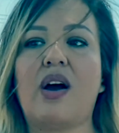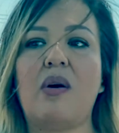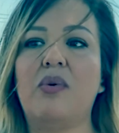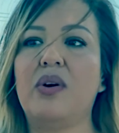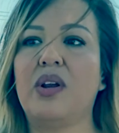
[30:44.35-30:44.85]
I
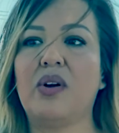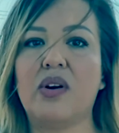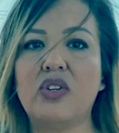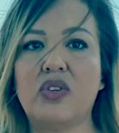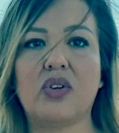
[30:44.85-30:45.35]
would
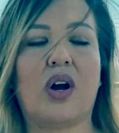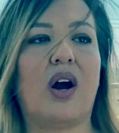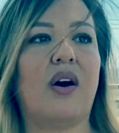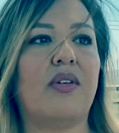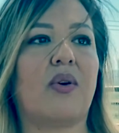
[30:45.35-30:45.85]
encourage you to
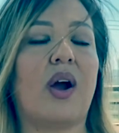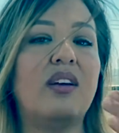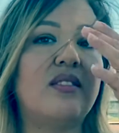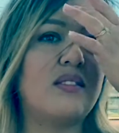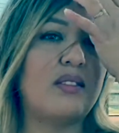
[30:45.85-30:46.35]
call the
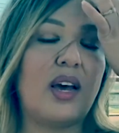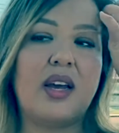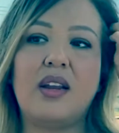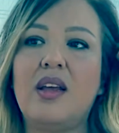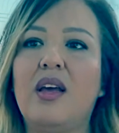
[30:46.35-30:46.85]
crisis line.